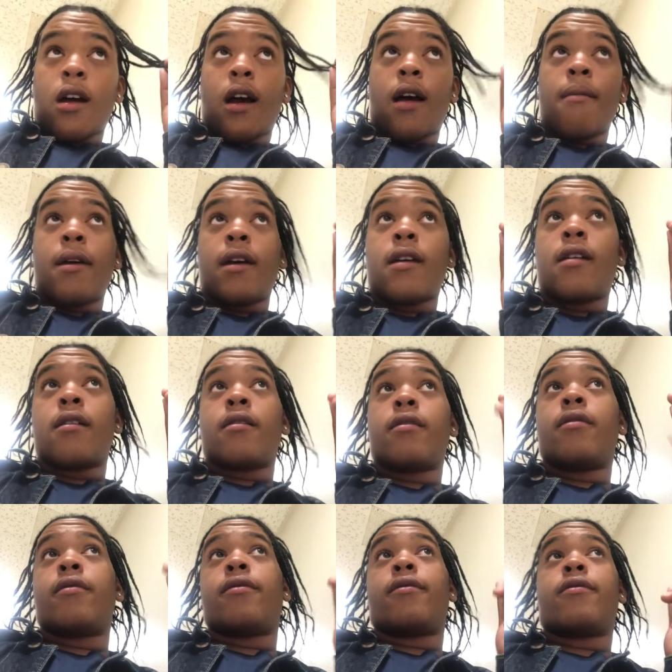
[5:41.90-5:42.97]
I'm at
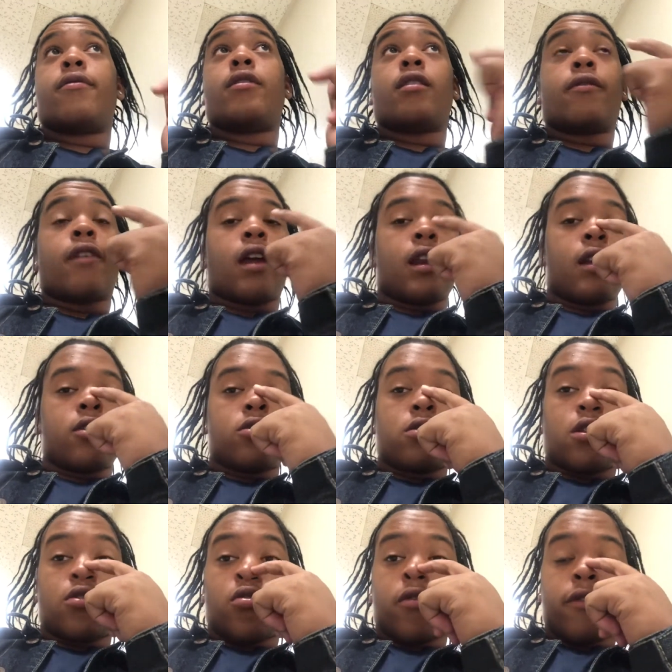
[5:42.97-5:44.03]
the
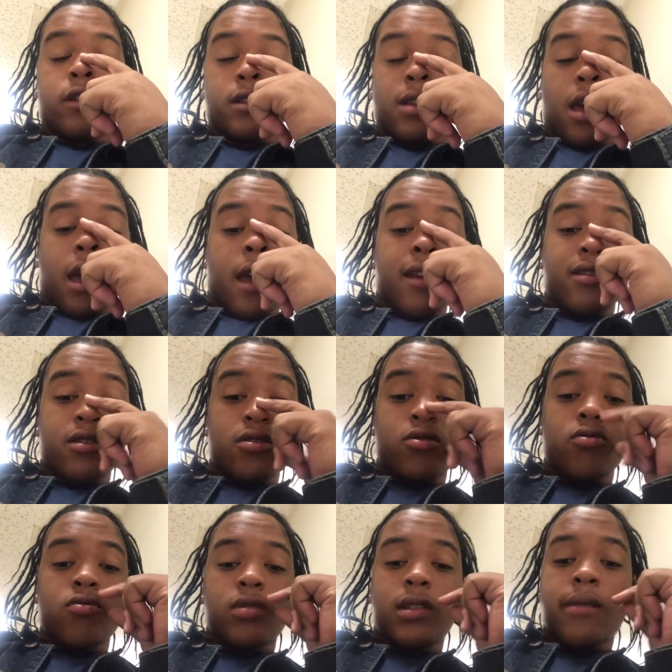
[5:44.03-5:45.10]
financial aid office. I had to
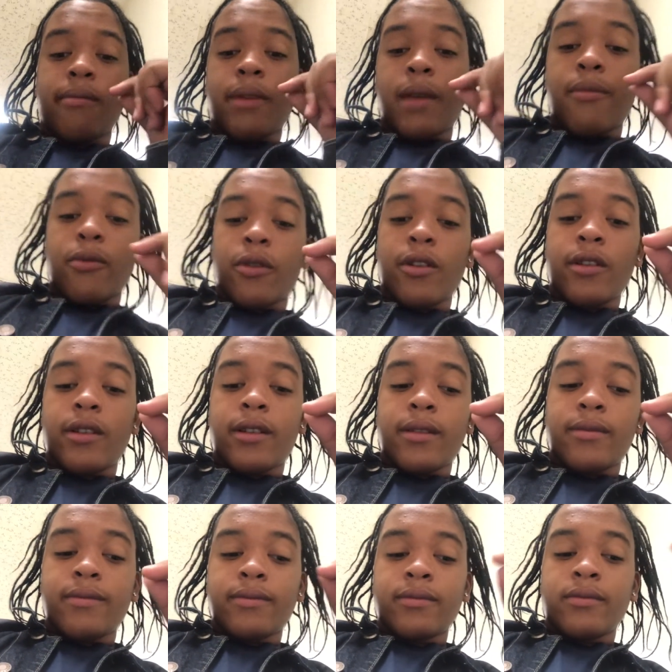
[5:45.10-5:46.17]
do some paperwork
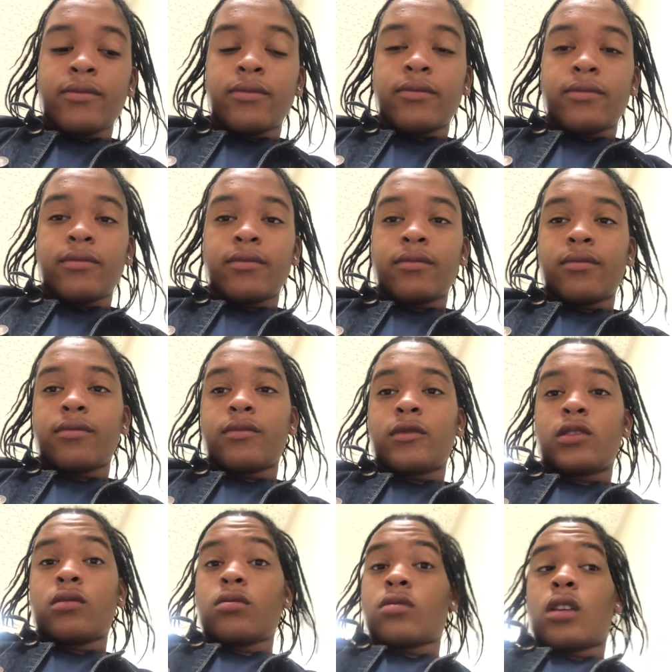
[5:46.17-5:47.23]

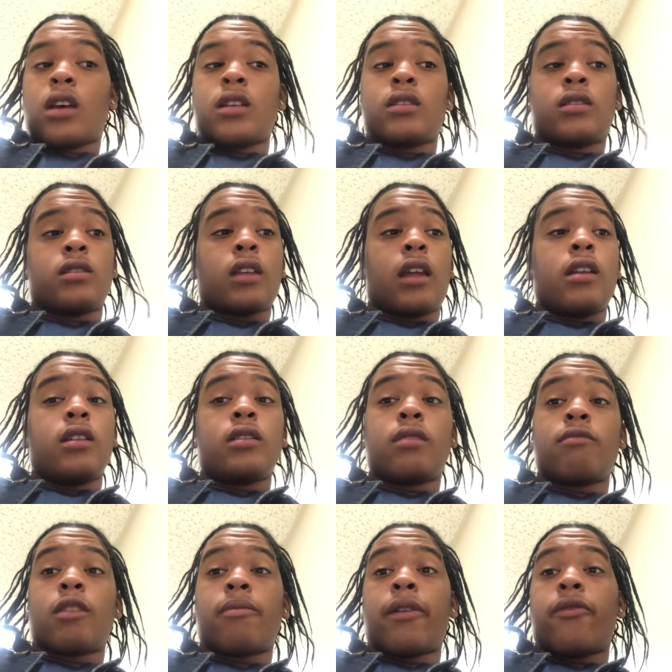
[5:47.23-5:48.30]
because I need to
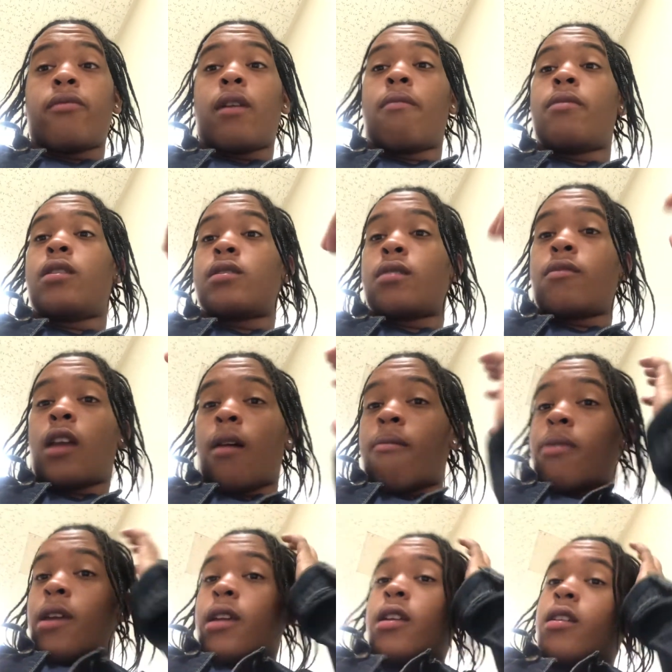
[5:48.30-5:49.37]
pay for my books. I'm not
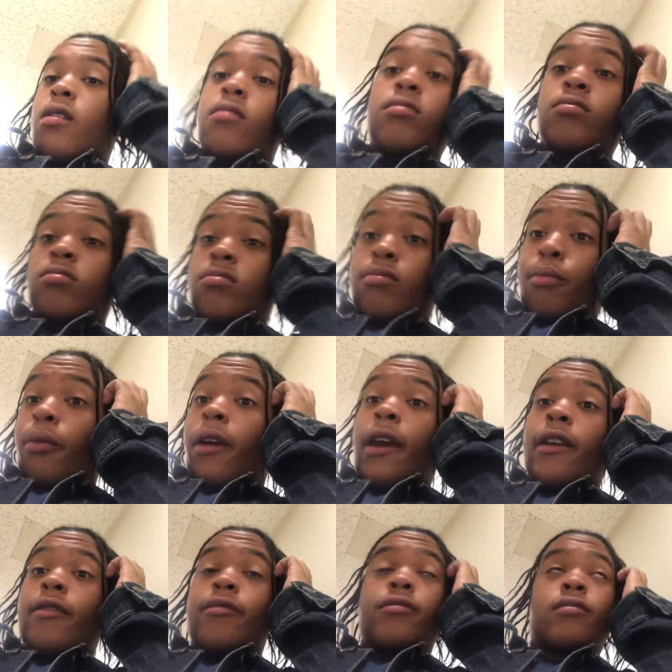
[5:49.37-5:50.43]
paying
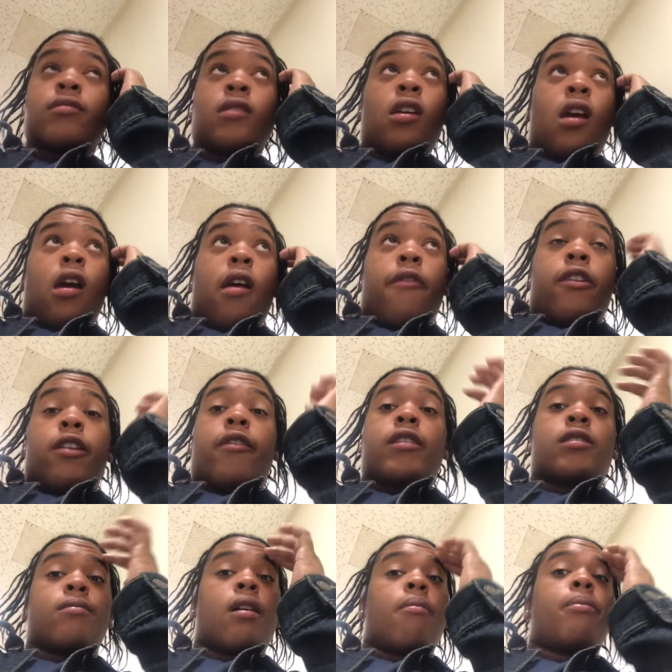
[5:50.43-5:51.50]
bread for the
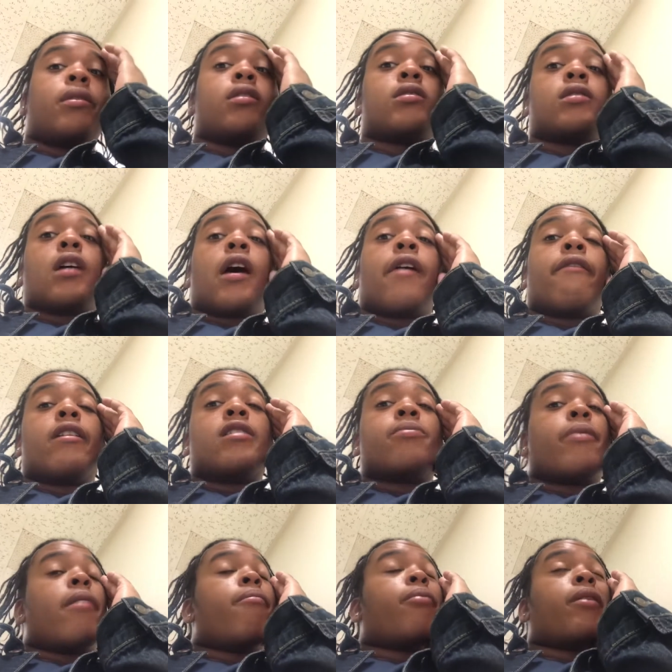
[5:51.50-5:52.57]
rest of my books. I already
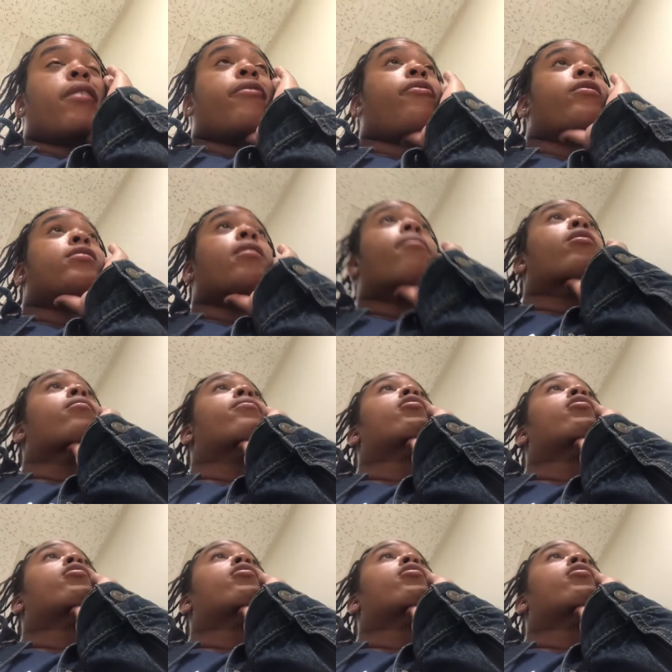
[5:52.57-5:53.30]
spent bread for some of the